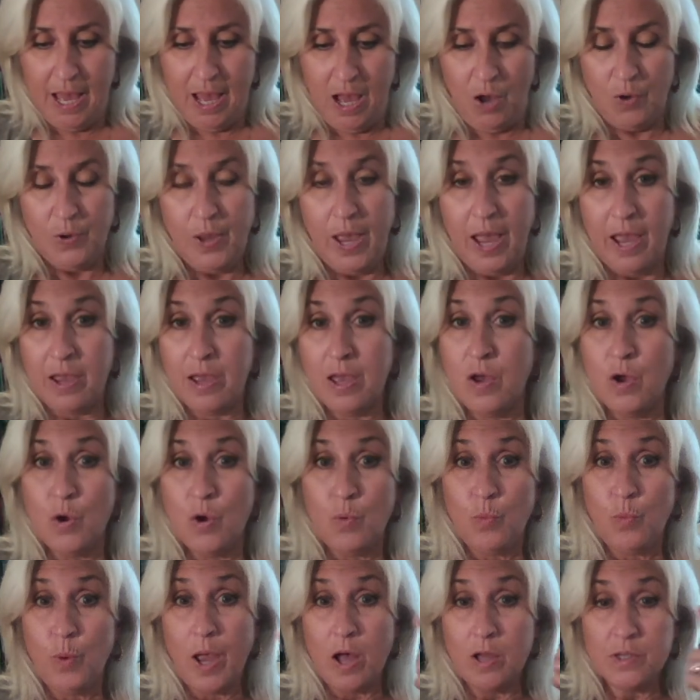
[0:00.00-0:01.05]
Okay.
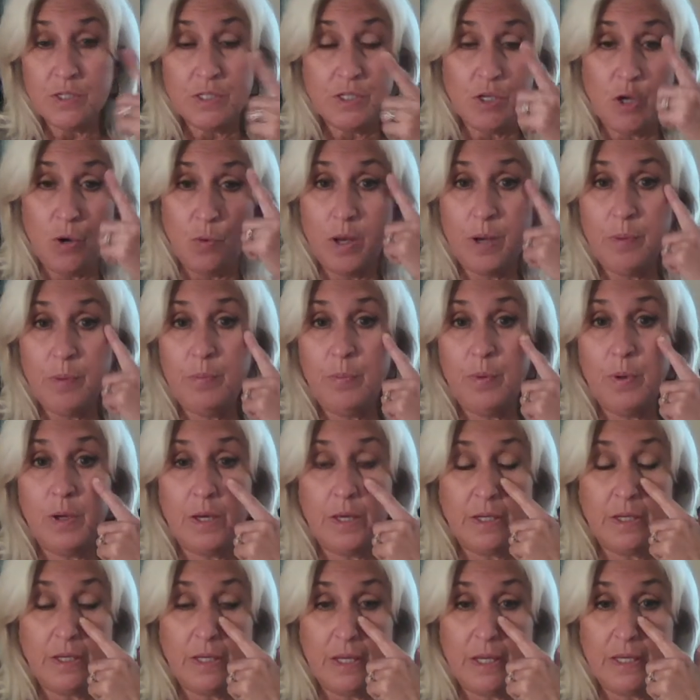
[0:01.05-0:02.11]
We also don't want to
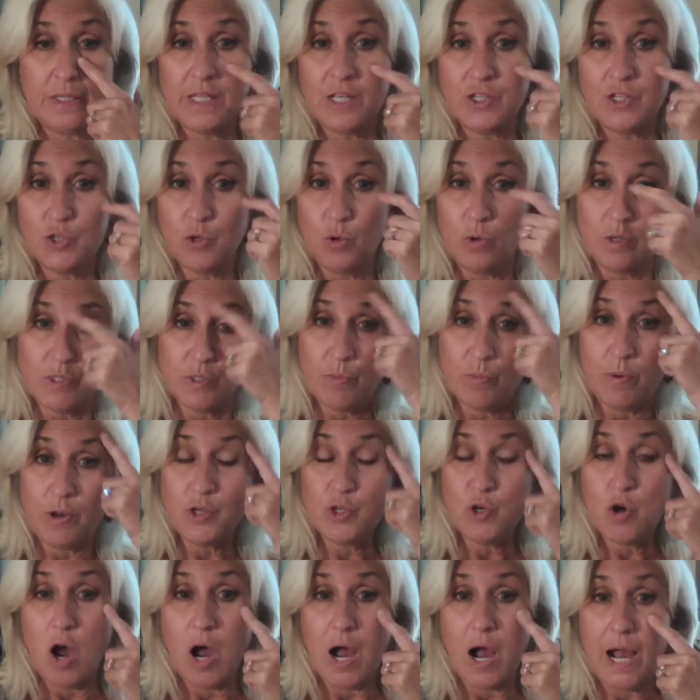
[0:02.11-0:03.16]
put essential oils around
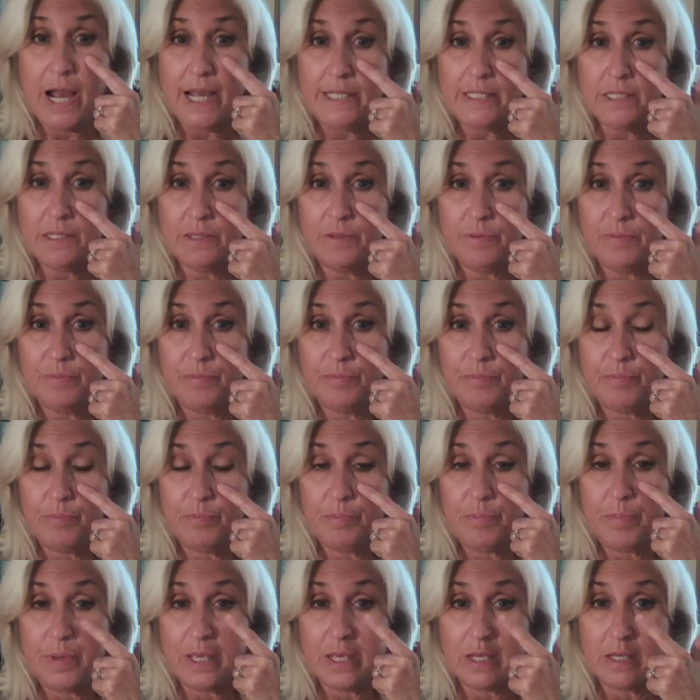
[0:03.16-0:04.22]
your eyes
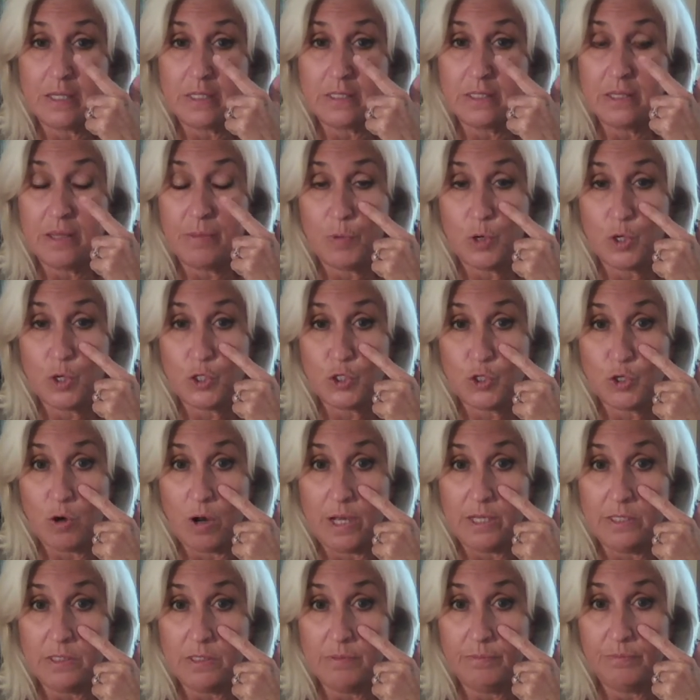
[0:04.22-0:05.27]
because it burns your
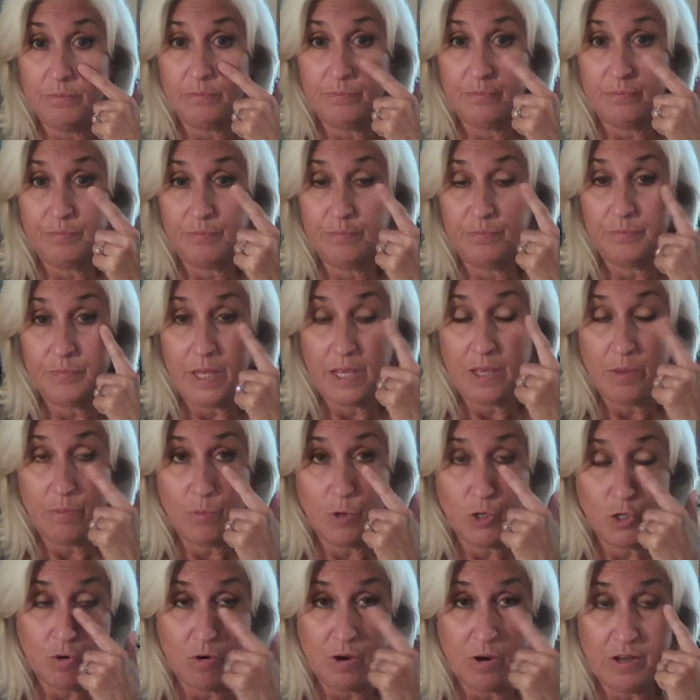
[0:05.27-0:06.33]
eyes. They can
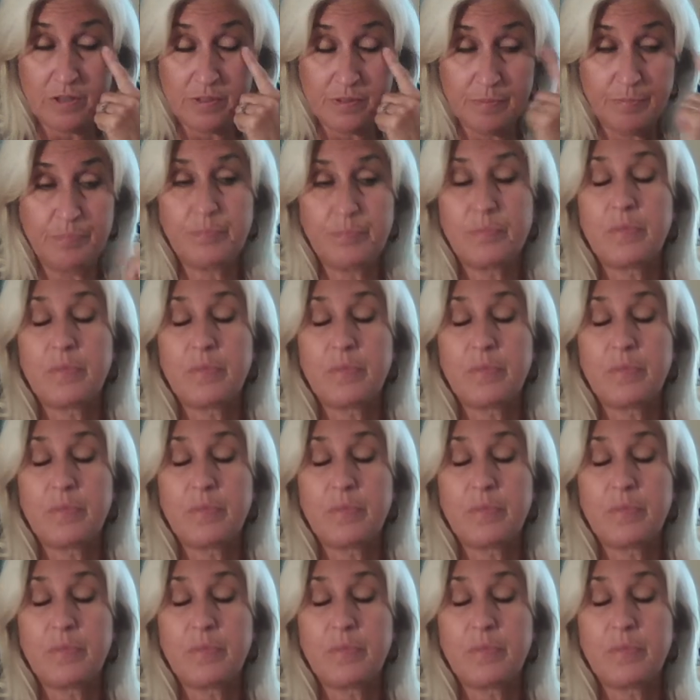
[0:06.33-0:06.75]
burn your eyes.